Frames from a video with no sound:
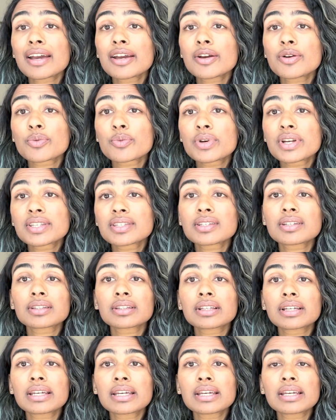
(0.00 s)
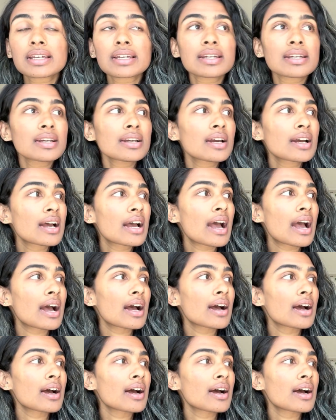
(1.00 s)
recently
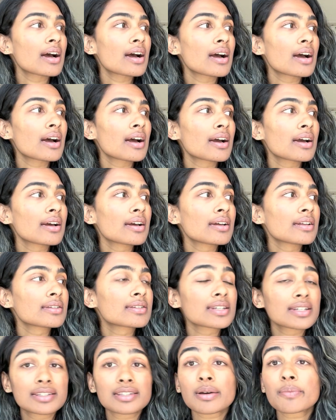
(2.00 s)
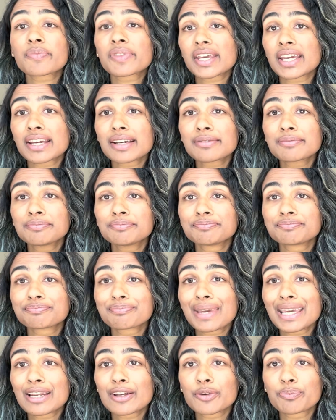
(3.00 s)
did something,
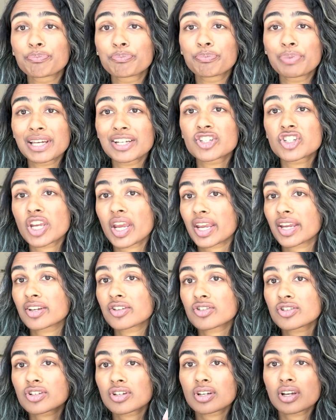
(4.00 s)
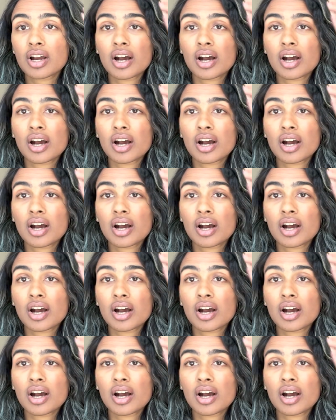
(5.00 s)
made a big change,